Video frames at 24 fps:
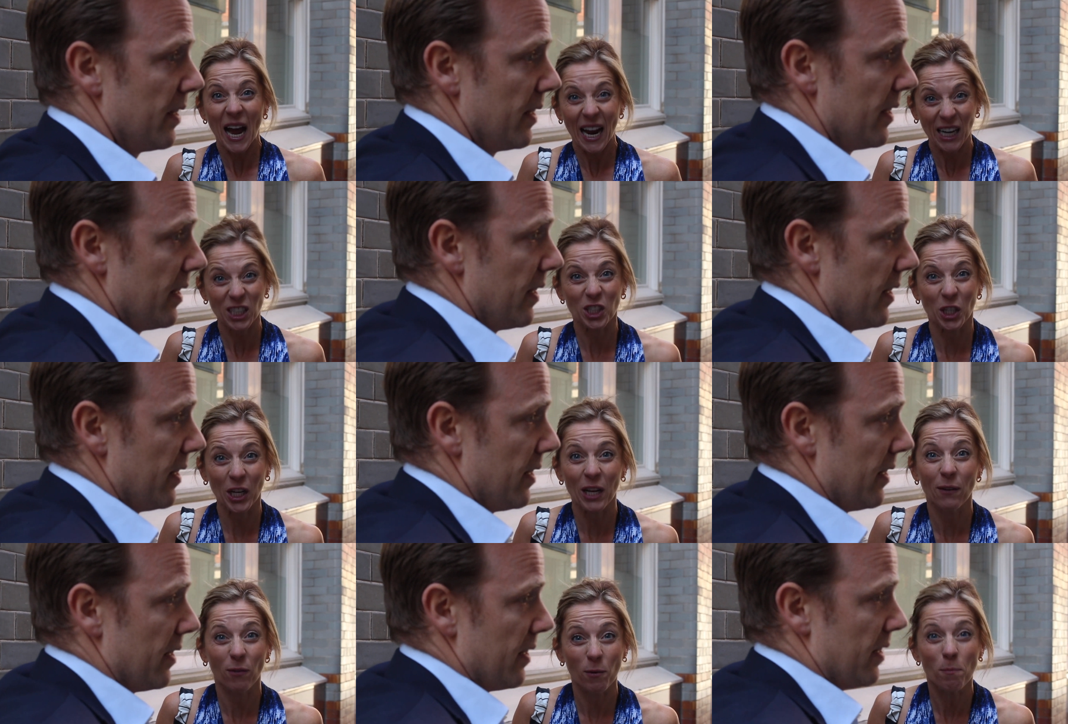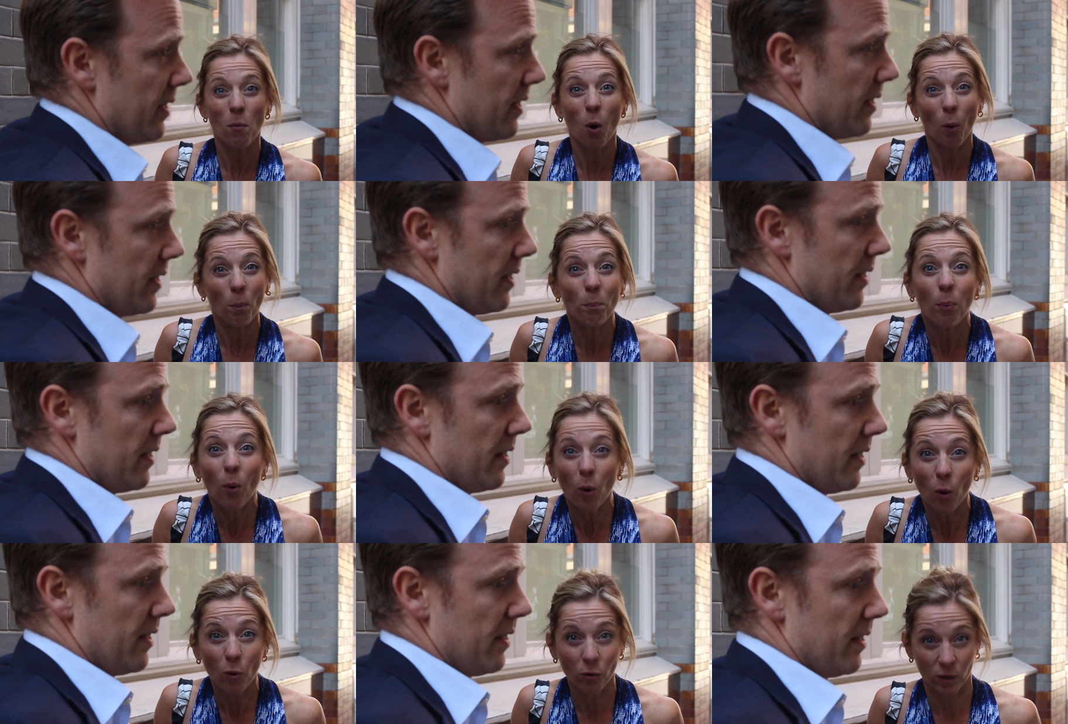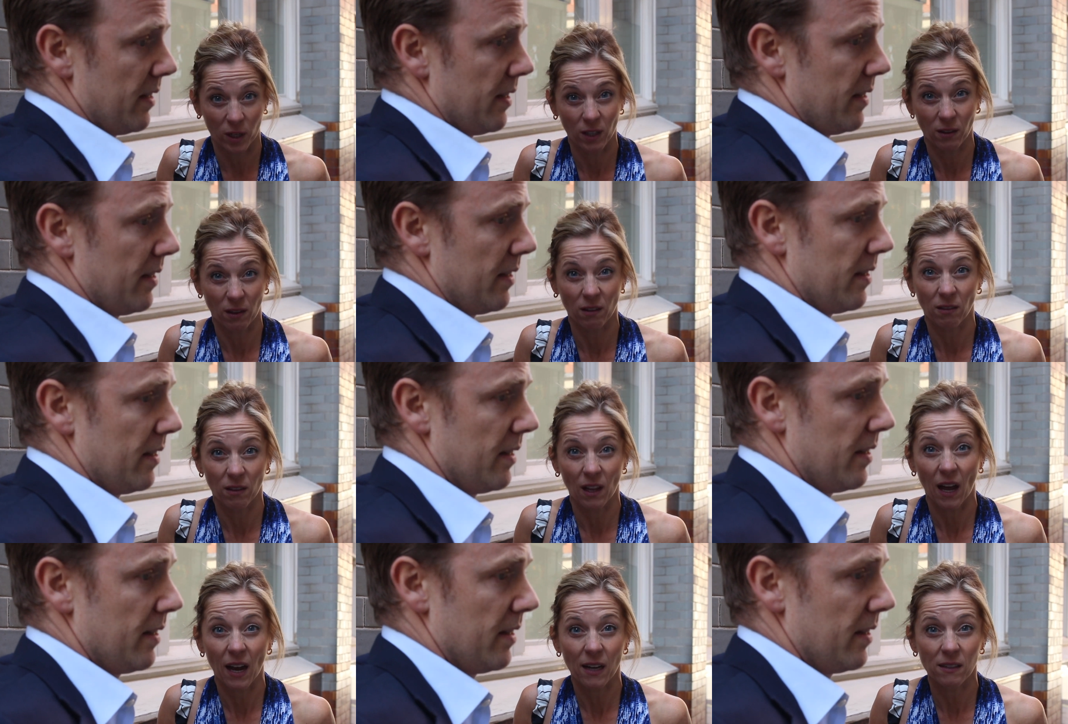Speaker 1: actually even more boring
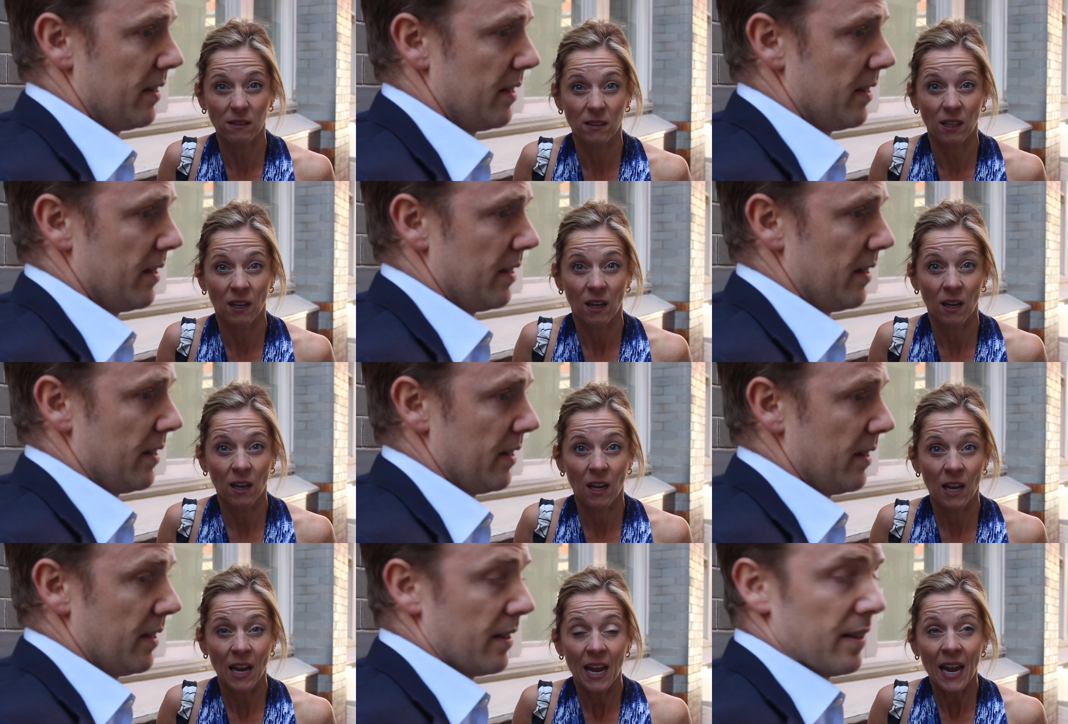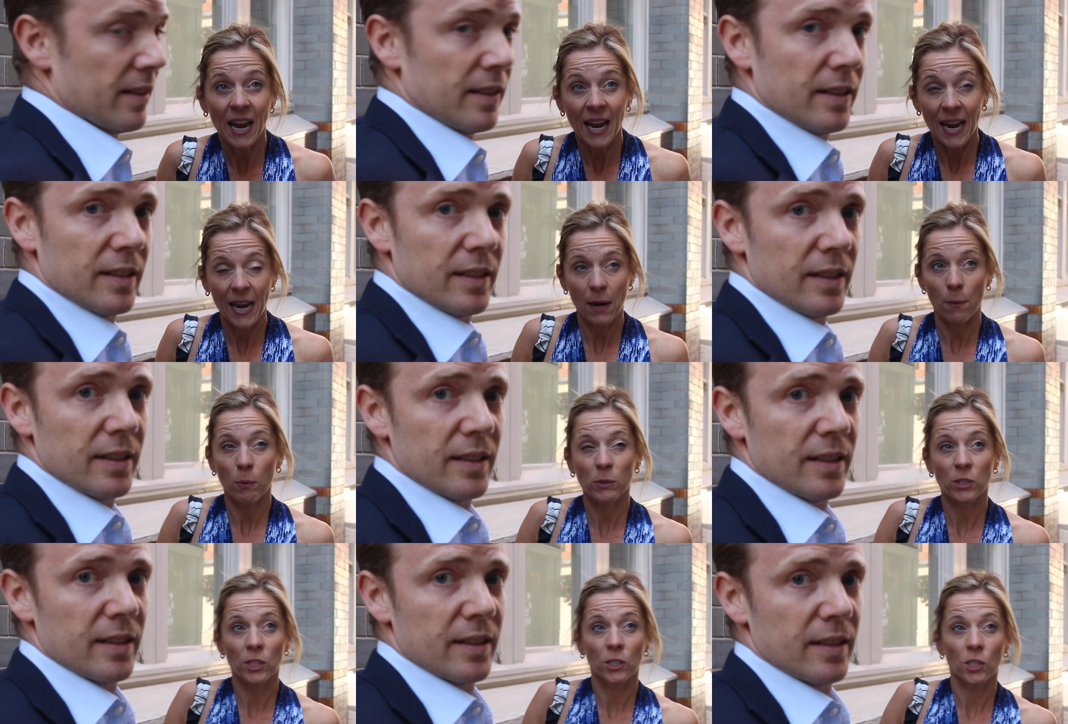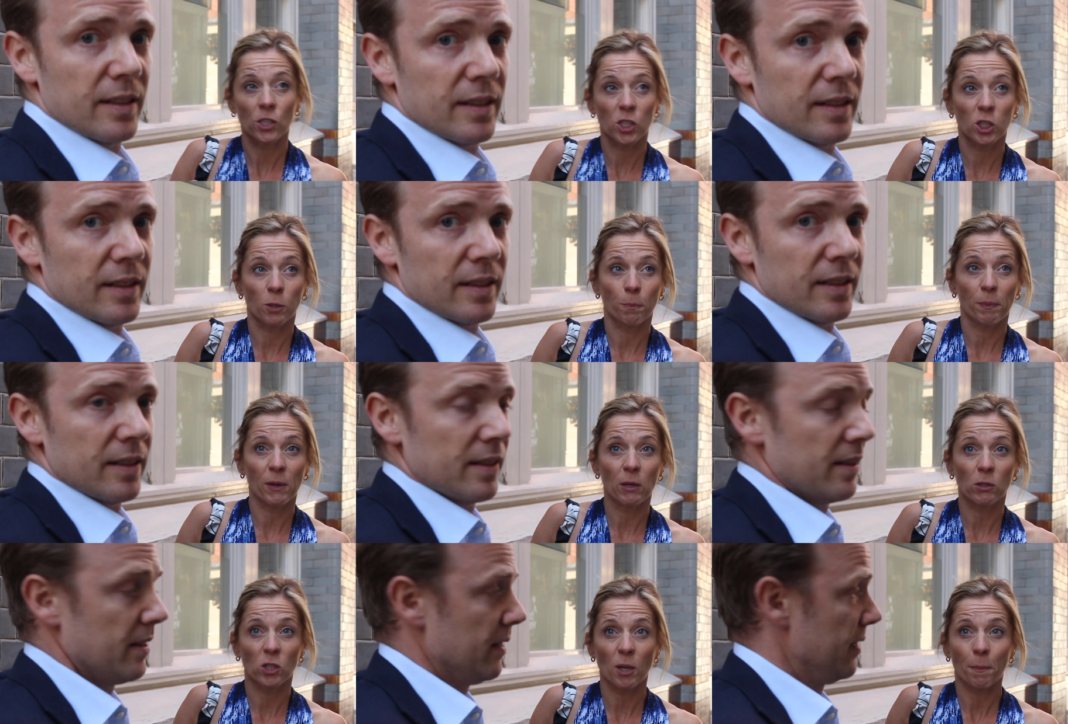than that. It was a
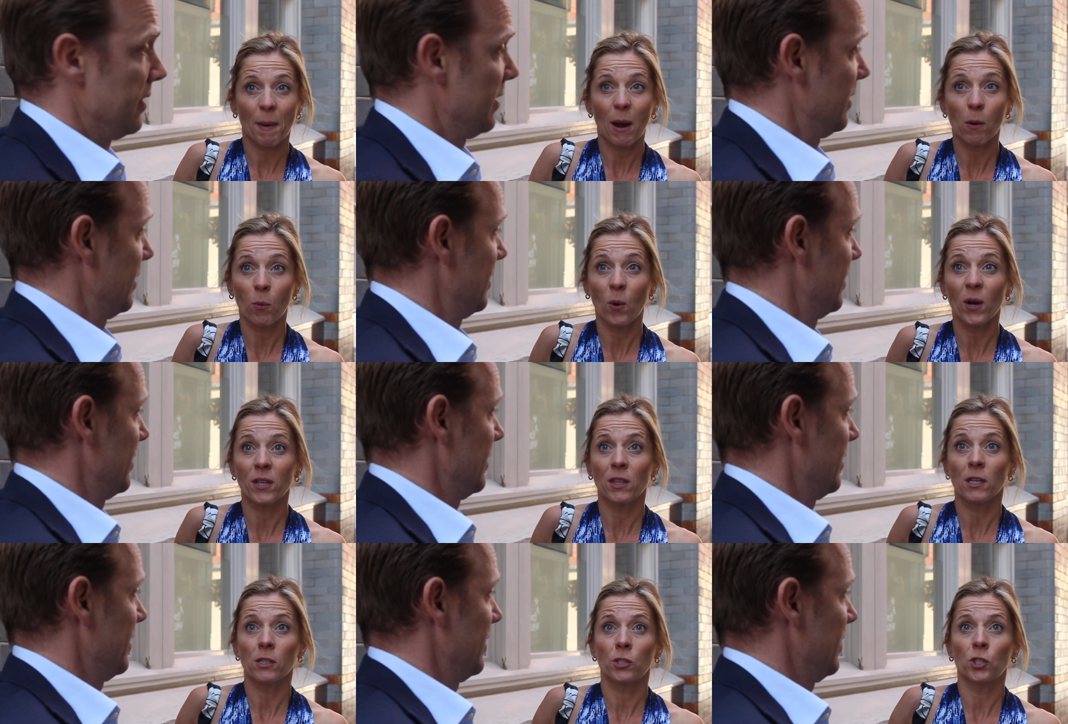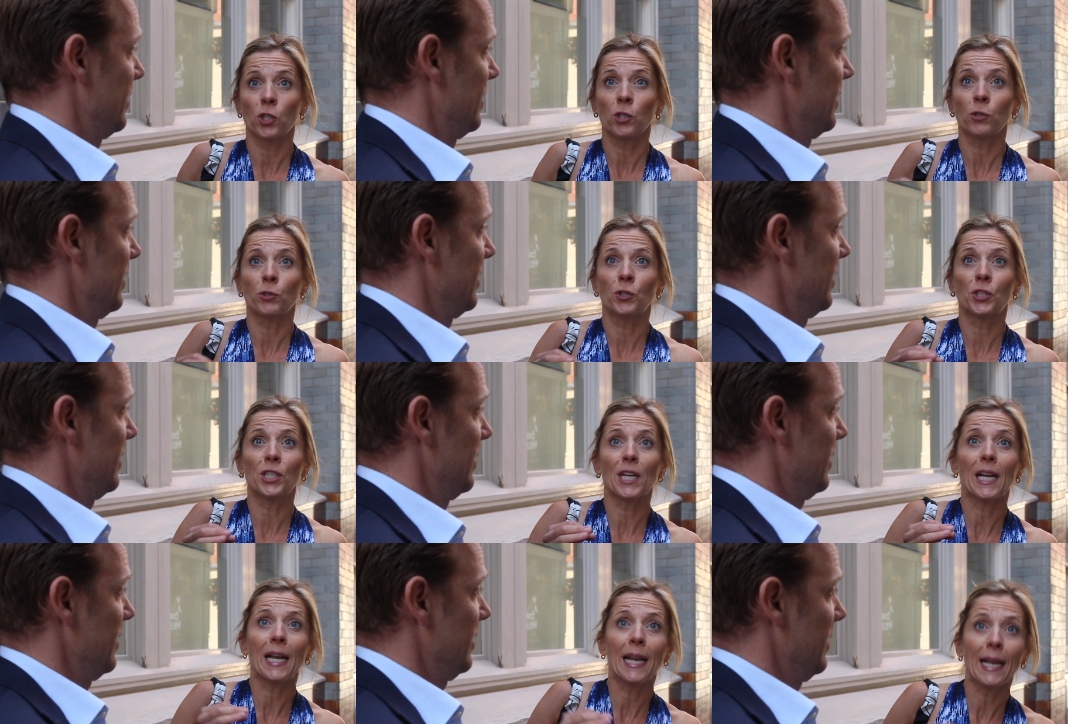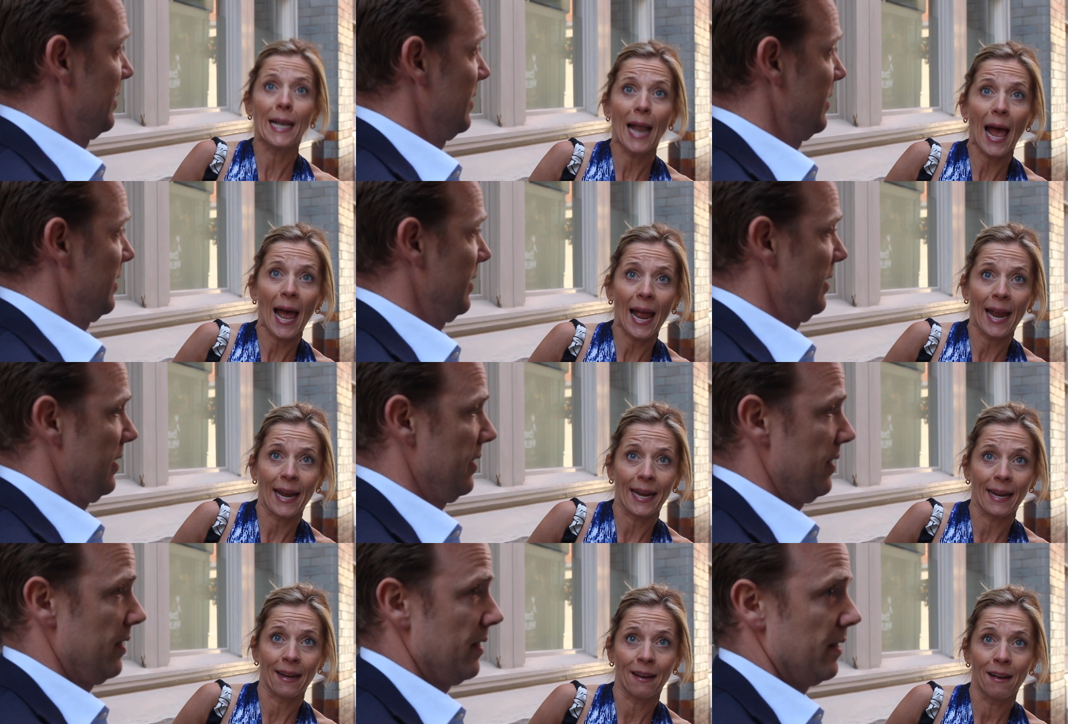dispute about whether to
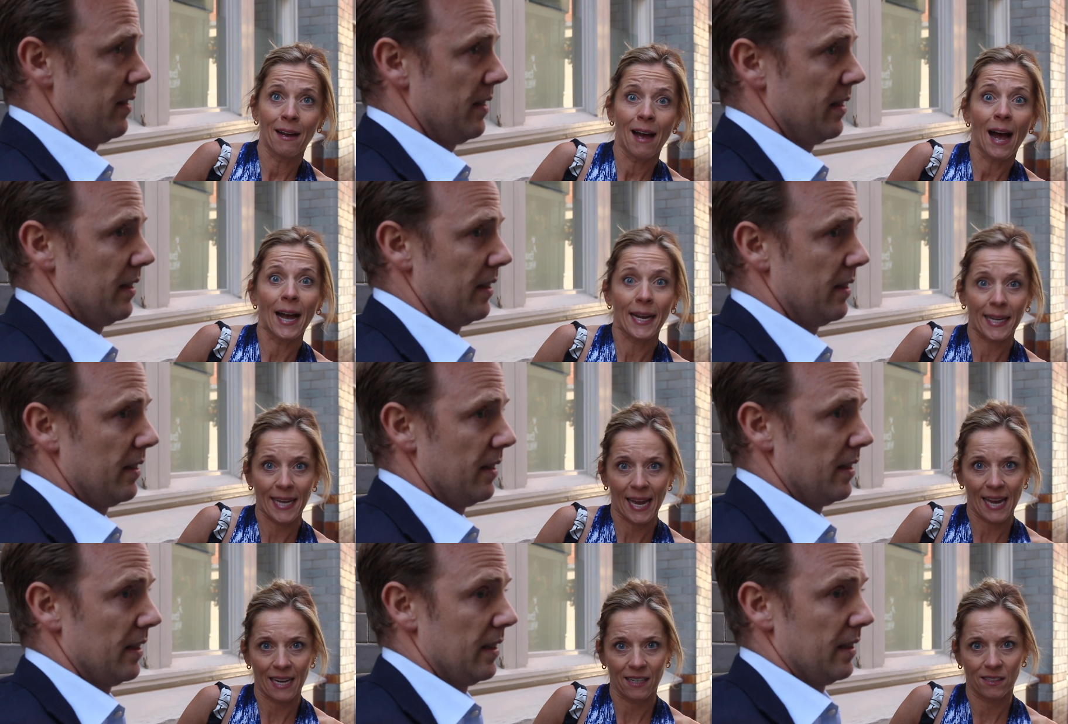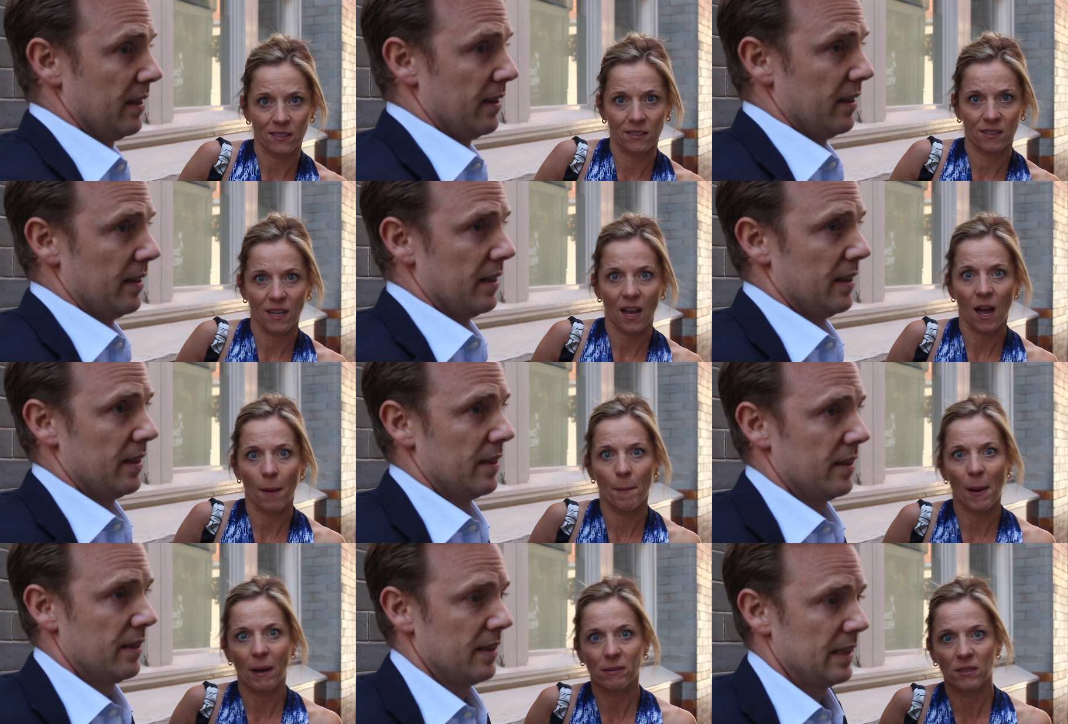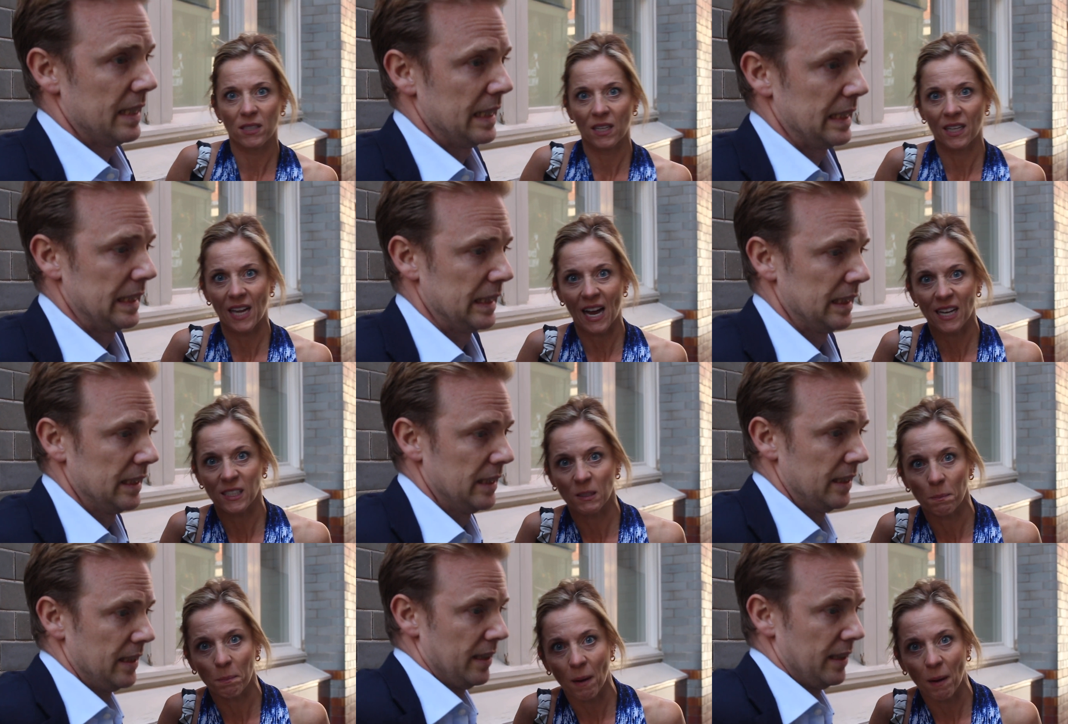delay a case about a gas